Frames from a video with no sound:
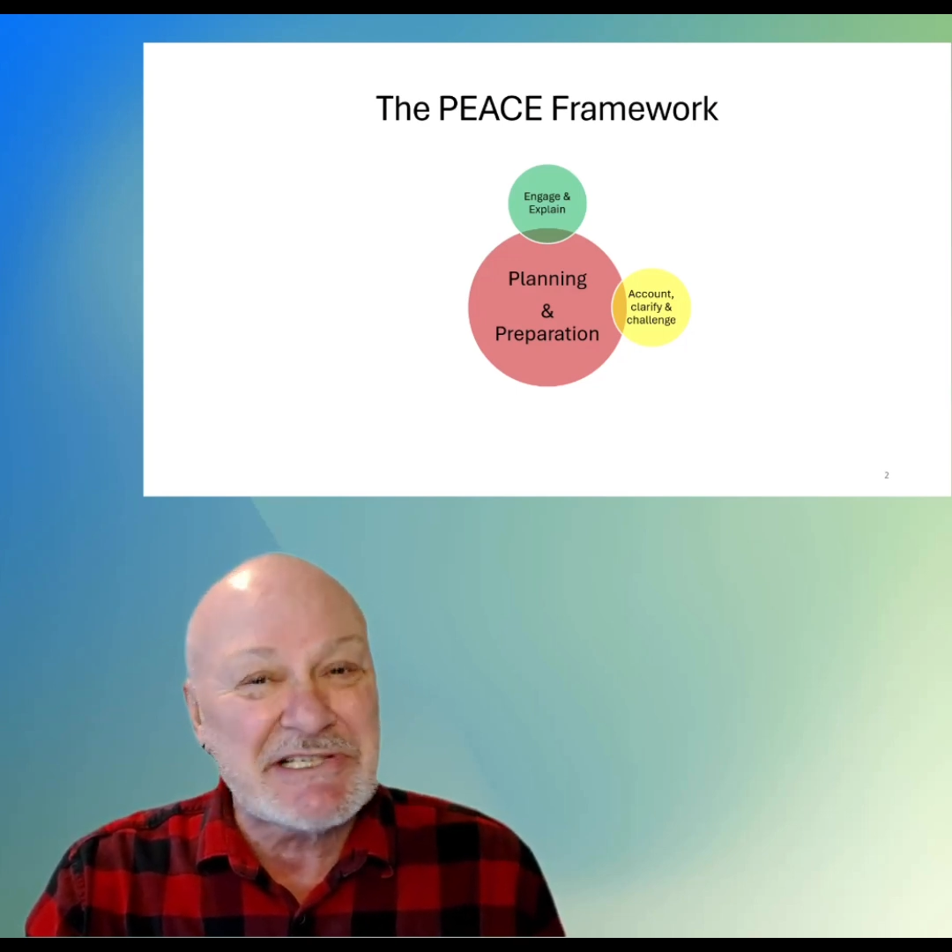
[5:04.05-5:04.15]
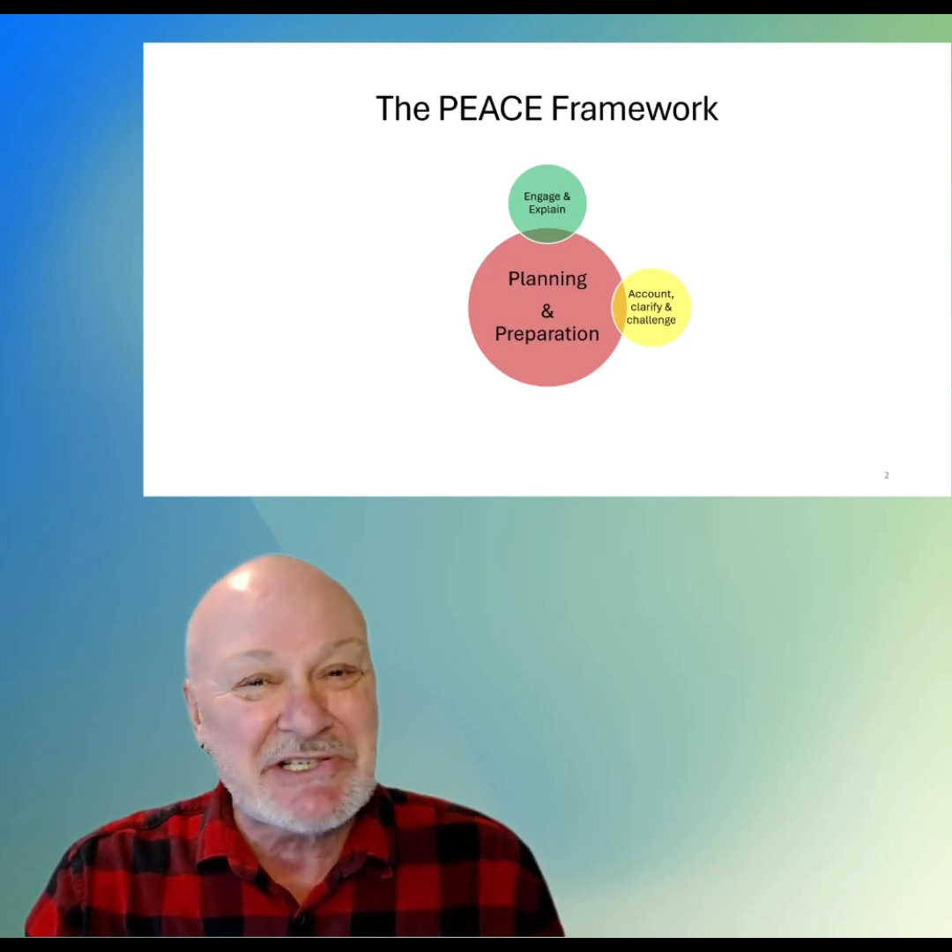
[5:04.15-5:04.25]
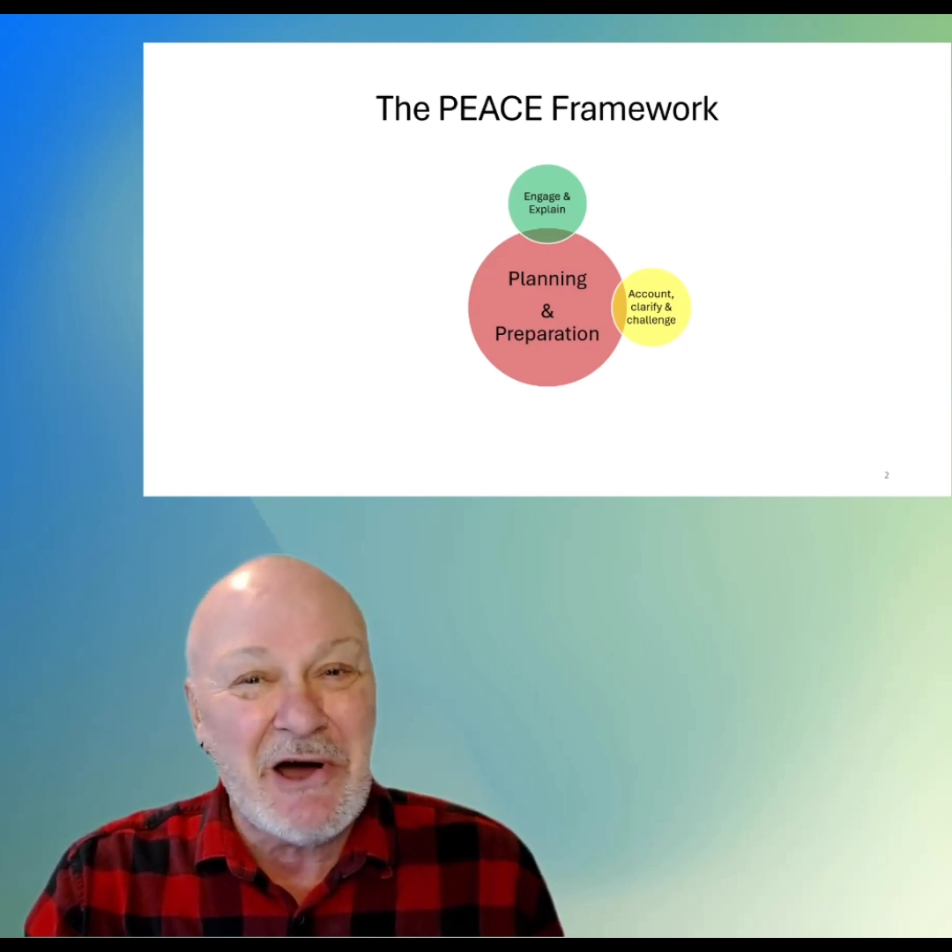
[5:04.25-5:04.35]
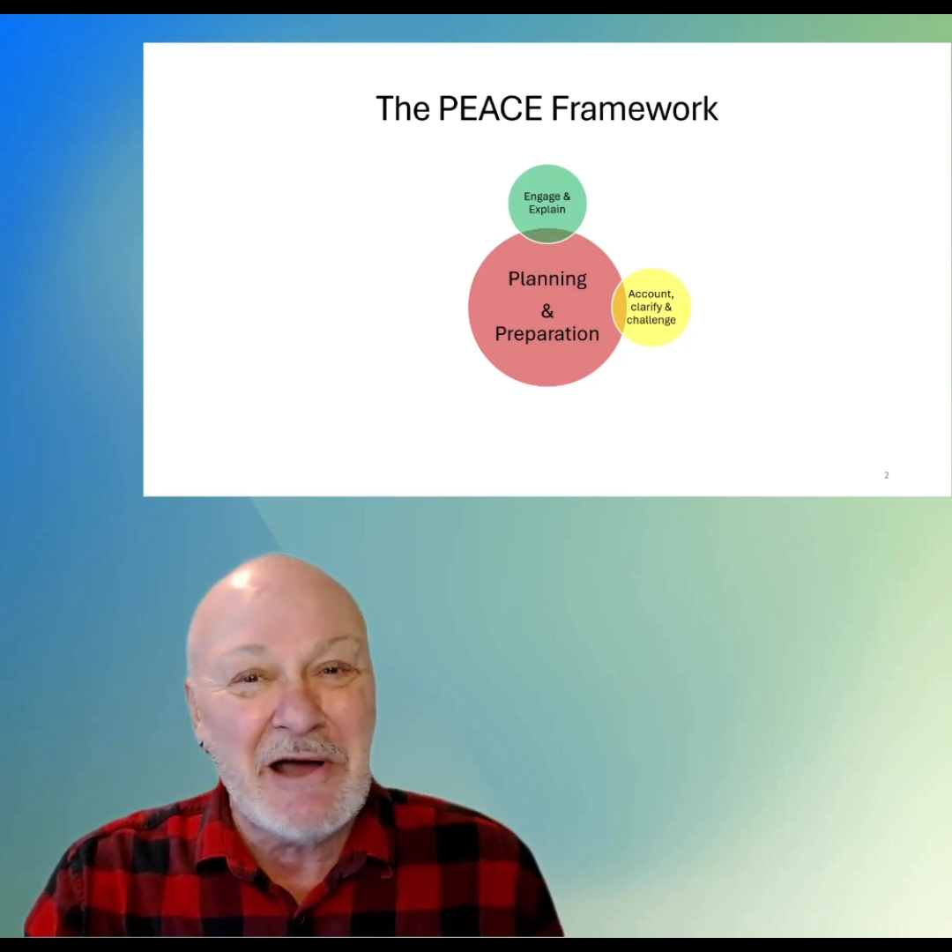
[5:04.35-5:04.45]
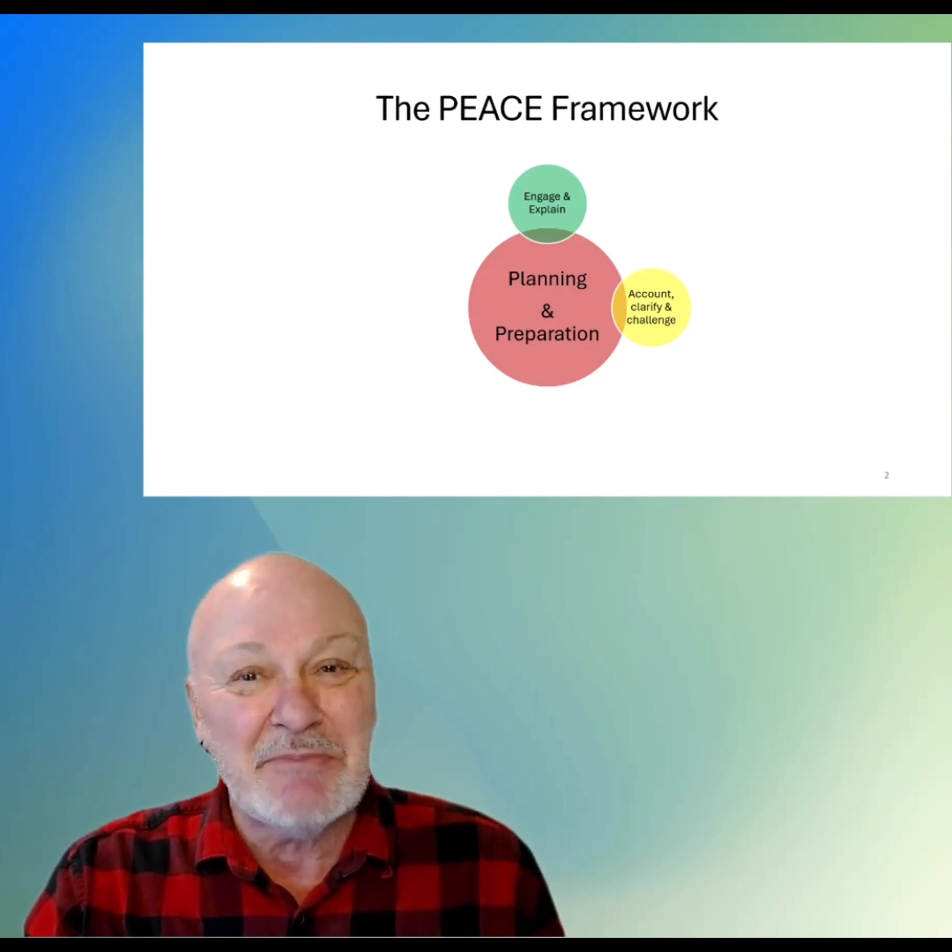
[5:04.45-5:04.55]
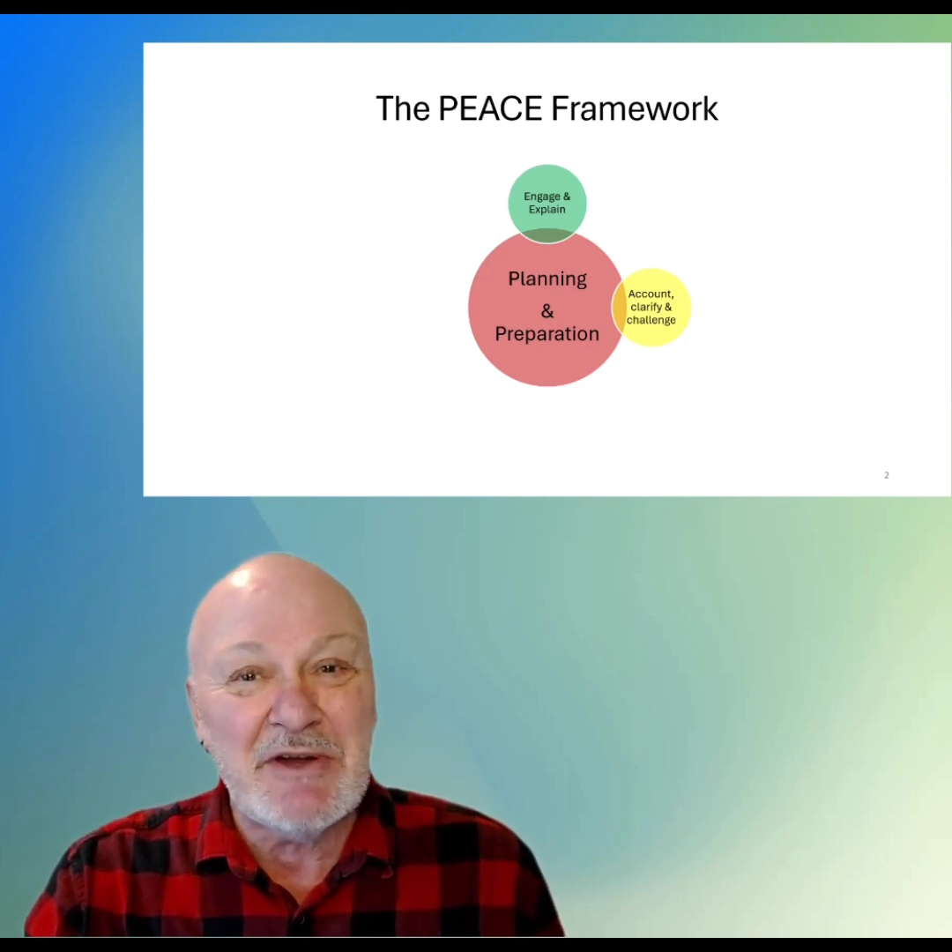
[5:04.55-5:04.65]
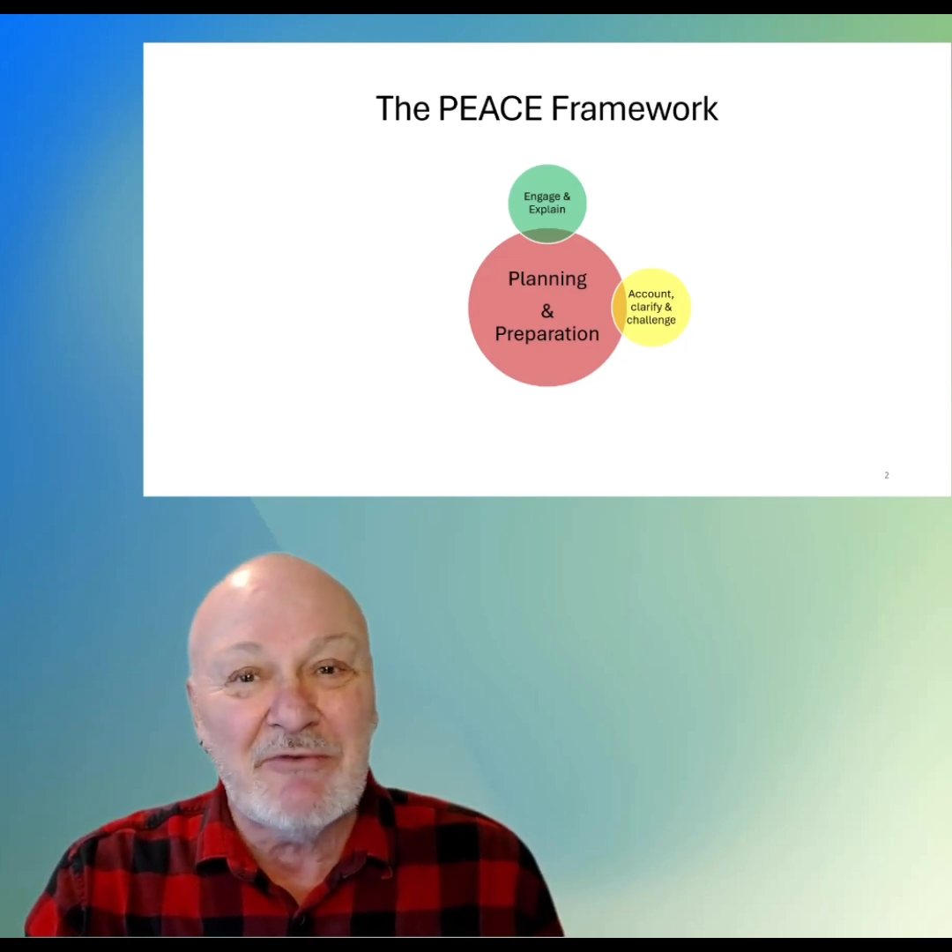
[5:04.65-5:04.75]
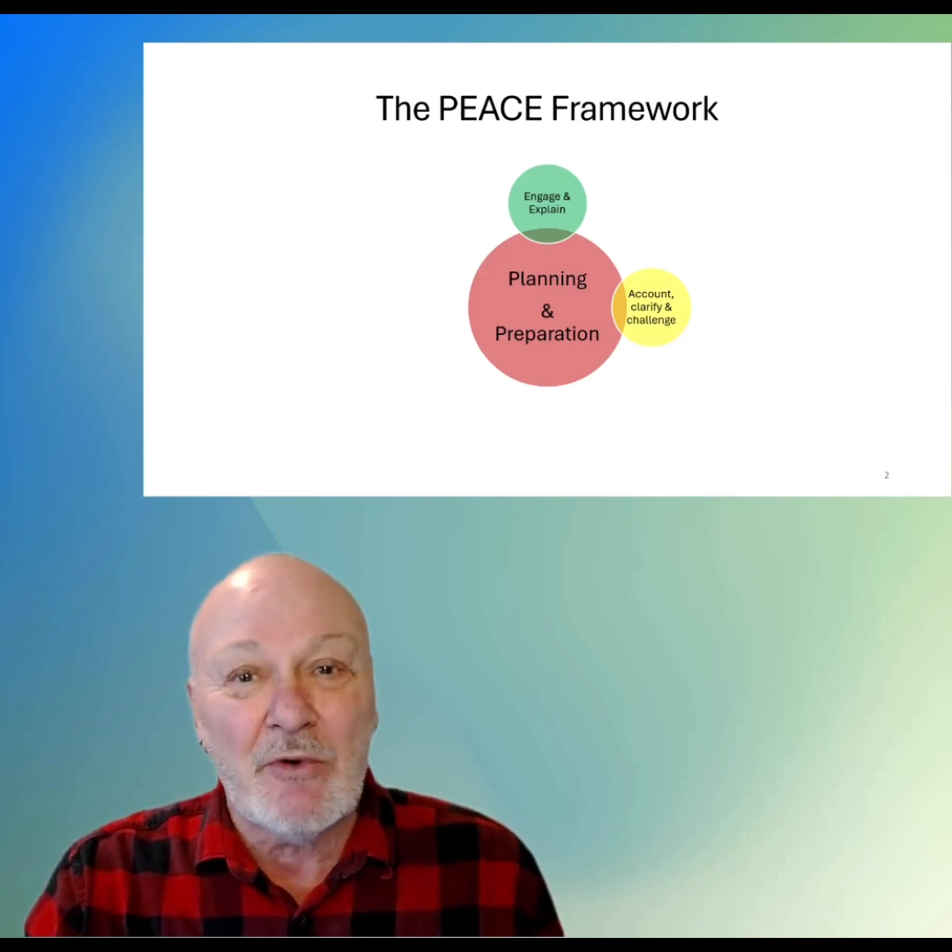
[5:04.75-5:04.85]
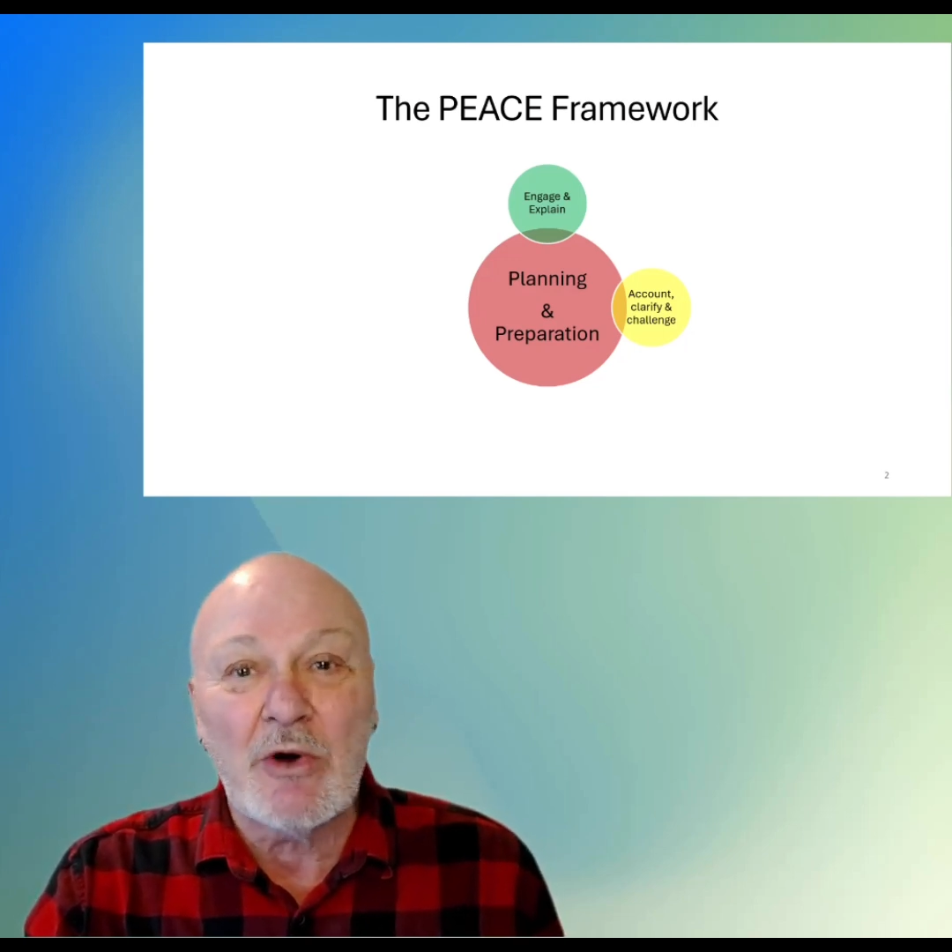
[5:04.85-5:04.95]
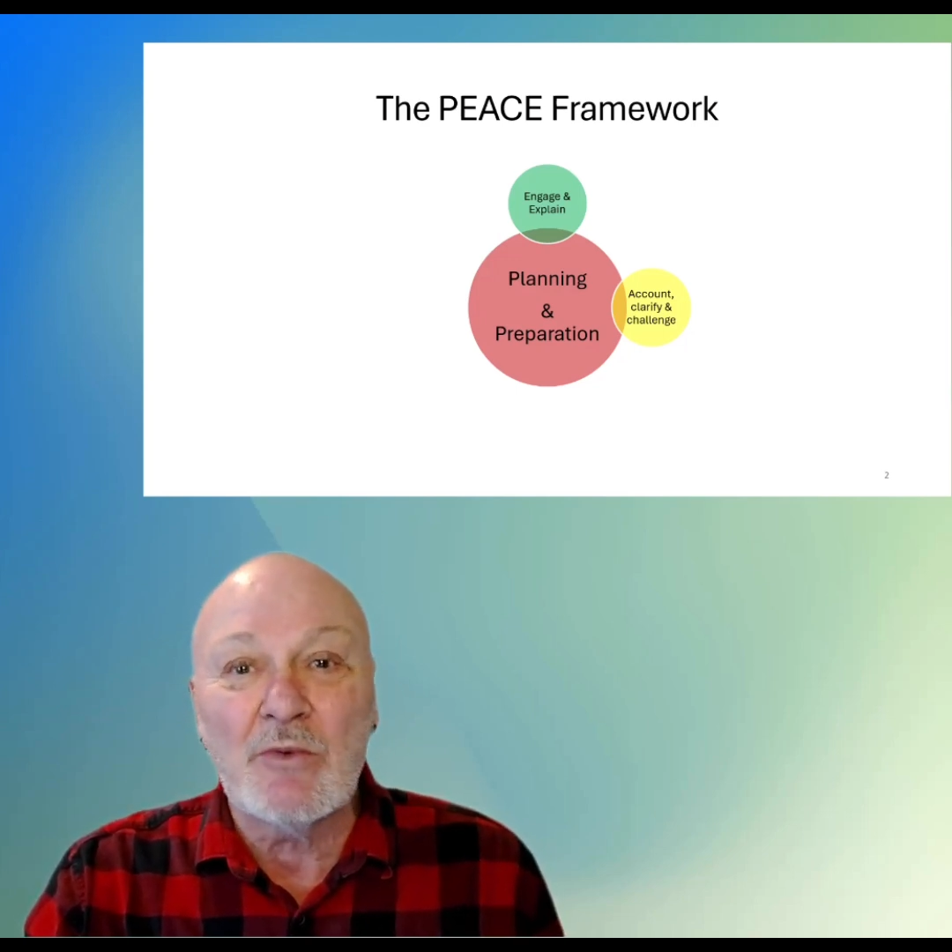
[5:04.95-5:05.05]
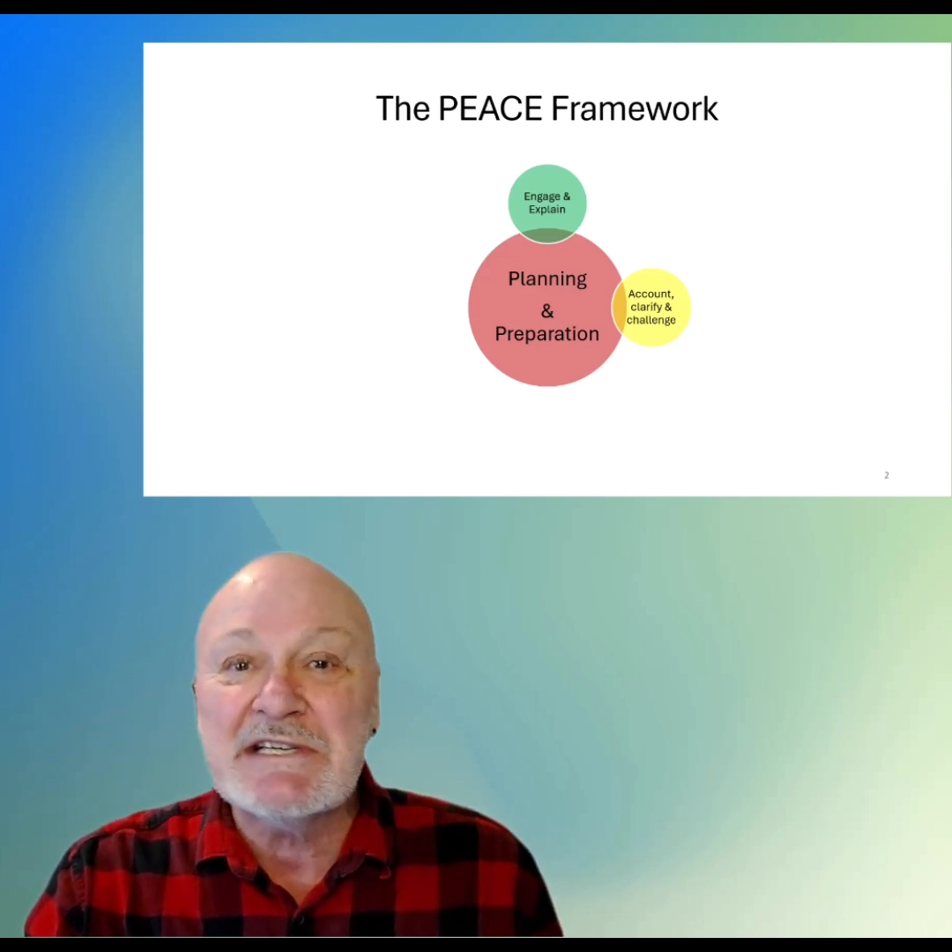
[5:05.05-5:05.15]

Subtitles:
sought before